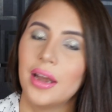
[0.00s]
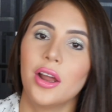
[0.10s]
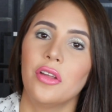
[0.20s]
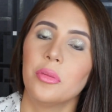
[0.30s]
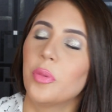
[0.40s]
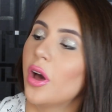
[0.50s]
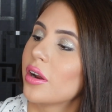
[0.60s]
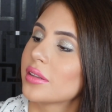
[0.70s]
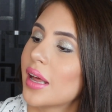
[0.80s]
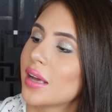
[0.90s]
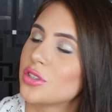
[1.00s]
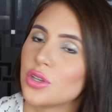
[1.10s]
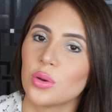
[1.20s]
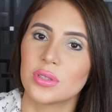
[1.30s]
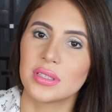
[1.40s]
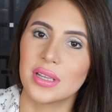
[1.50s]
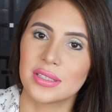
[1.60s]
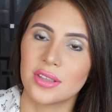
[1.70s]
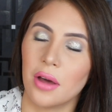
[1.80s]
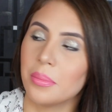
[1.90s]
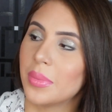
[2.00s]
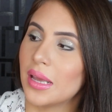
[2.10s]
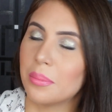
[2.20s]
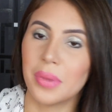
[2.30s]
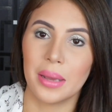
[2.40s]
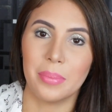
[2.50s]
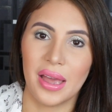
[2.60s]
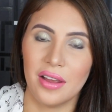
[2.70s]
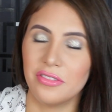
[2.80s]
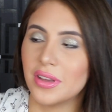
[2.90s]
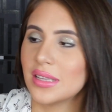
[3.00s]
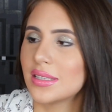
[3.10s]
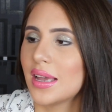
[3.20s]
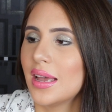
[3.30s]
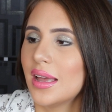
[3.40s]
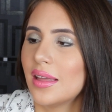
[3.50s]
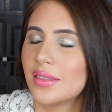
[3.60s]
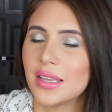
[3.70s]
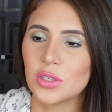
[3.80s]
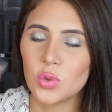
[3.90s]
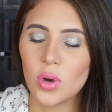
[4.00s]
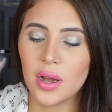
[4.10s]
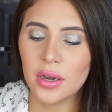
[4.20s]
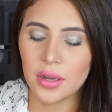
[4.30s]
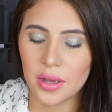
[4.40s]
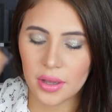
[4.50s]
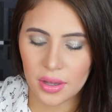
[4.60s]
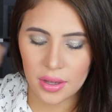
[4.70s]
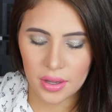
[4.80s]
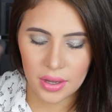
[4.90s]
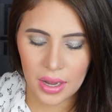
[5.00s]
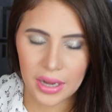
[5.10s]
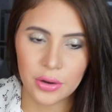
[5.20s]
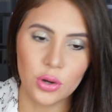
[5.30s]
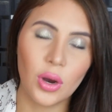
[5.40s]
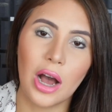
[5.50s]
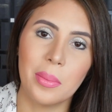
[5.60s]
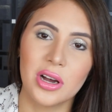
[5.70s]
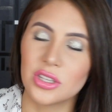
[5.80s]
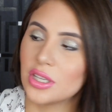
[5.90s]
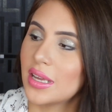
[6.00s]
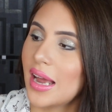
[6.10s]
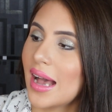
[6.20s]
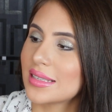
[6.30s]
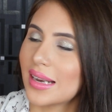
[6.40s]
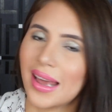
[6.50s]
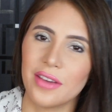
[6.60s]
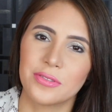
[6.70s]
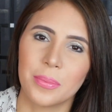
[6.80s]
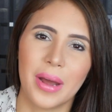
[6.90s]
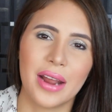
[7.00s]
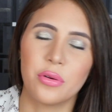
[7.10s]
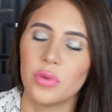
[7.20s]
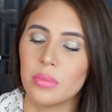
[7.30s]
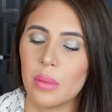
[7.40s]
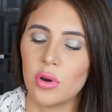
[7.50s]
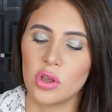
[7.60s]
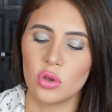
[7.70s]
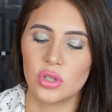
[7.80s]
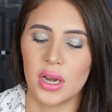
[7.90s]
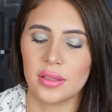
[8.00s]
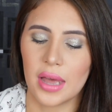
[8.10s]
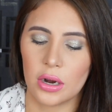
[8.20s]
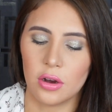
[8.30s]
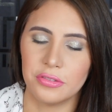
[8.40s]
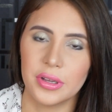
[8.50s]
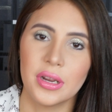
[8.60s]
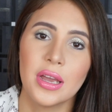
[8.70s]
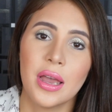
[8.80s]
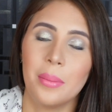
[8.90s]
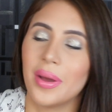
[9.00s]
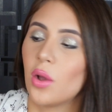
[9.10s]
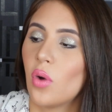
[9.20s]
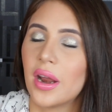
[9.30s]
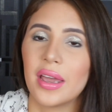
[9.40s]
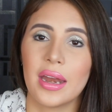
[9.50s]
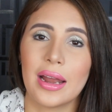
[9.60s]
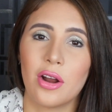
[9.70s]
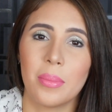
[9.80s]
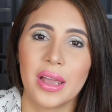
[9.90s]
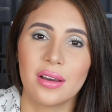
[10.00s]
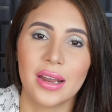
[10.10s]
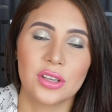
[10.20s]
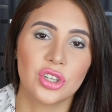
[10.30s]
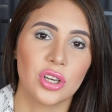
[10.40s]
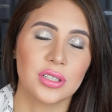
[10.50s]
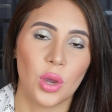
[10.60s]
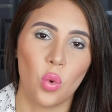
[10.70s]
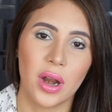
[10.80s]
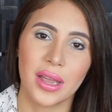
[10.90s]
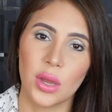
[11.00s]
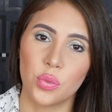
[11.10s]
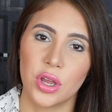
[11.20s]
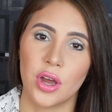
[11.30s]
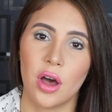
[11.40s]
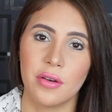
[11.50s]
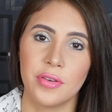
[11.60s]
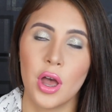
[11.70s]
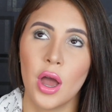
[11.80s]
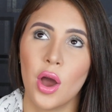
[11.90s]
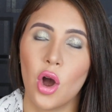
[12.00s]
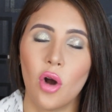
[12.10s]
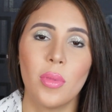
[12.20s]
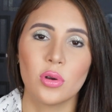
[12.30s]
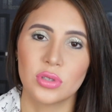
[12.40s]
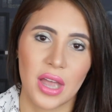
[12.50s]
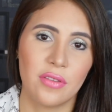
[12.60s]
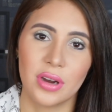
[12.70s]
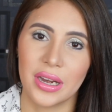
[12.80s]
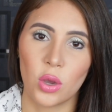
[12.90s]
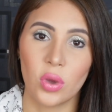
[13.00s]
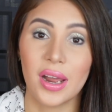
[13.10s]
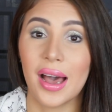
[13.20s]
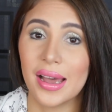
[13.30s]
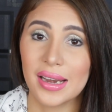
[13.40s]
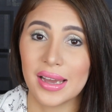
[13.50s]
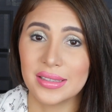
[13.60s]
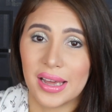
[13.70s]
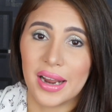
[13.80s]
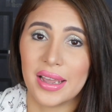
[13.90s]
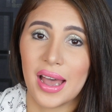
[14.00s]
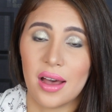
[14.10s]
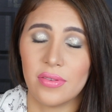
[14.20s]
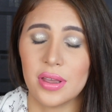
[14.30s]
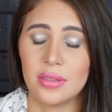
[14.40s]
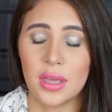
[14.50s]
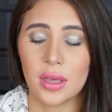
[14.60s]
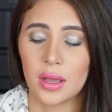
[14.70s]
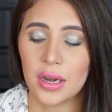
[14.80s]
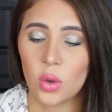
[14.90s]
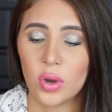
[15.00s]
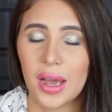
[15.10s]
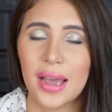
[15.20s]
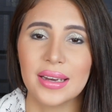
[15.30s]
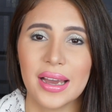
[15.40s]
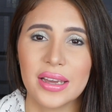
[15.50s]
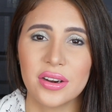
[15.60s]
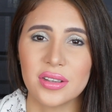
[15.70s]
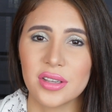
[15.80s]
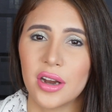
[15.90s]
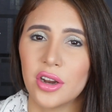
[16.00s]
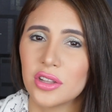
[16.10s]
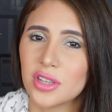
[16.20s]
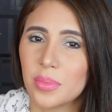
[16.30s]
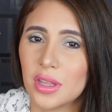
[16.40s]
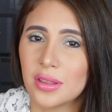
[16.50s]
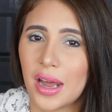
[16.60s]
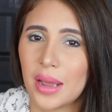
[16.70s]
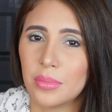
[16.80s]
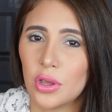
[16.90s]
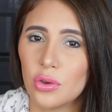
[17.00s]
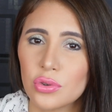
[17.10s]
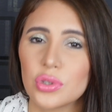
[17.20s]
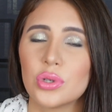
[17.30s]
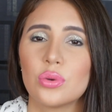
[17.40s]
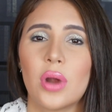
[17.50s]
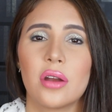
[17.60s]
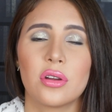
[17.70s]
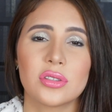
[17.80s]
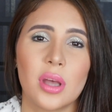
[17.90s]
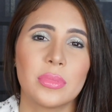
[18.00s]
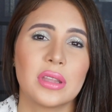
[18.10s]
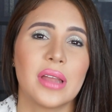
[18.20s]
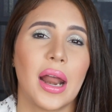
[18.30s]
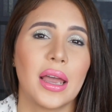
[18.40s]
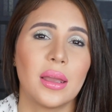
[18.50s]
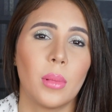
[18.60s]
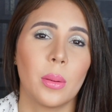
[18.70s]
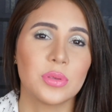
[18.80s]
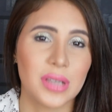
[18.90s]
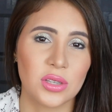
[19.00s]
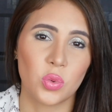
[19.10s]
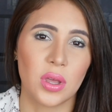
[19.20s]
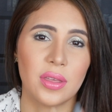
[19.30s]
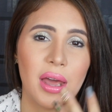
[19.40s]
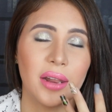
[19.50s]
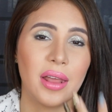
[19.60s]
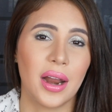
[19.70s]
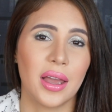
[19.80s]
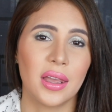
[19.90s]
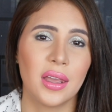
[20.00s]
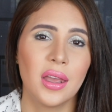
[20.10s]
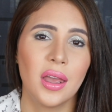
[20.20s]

Another product that I chose is the Sunbeam by Benefit. This one, I don't know how much it has left, but I don't remember using it that often. But I want to get it out of my collection because I want to get rid of almost every liquid highlight that I have. I think liquid highlighters are not something that I'm used to, are not something that I am obsessed with and that I